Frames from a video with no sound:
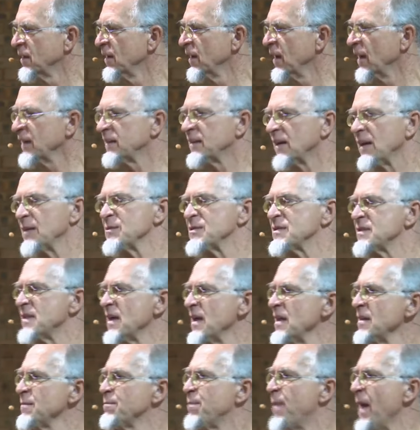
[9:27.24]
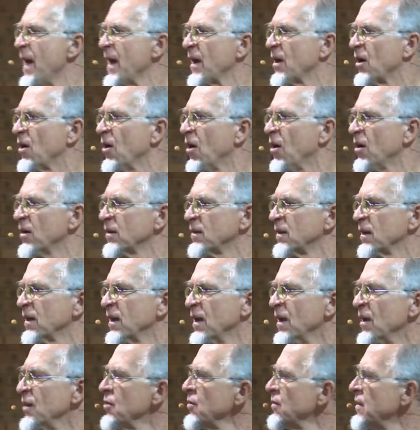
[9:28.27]
and tell him, stand back, God.
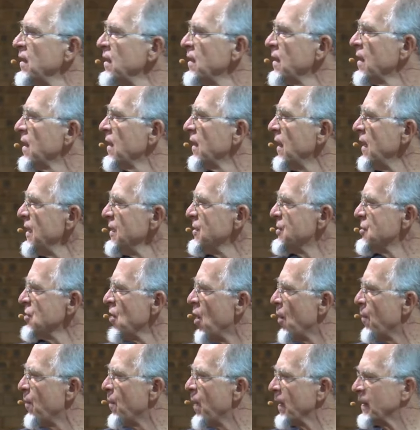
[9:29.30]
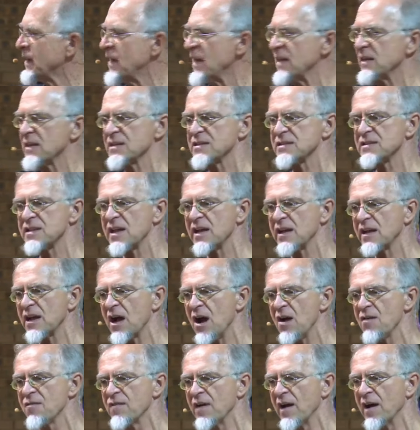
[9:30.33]
You did a great job, but let us take
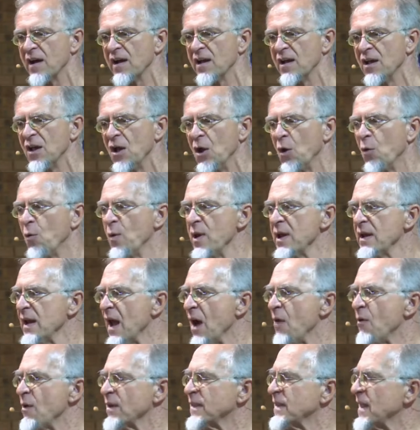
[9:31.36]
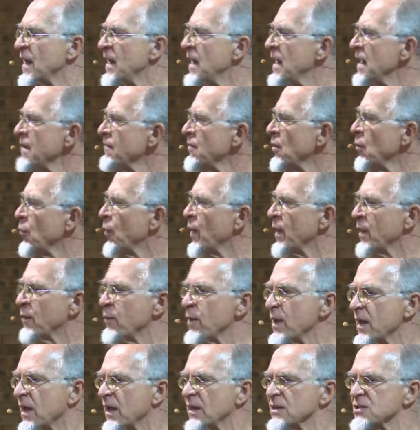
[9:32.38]
over. We're now at a level where
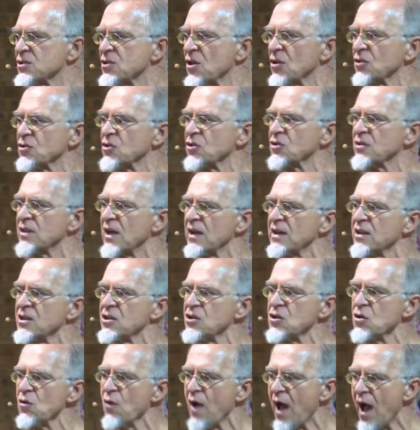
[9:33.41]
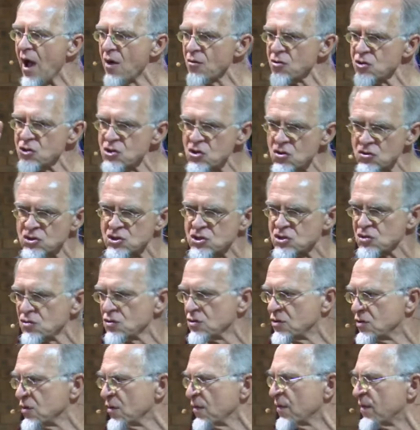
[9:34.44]
we can start to tell you how you
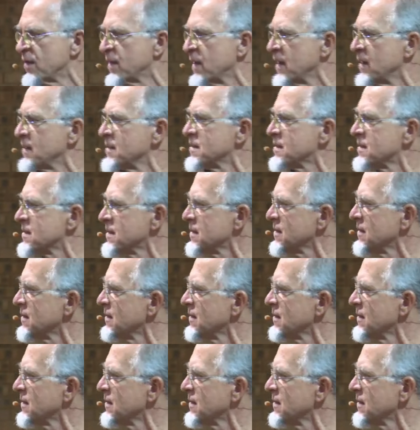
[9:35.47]
should do things.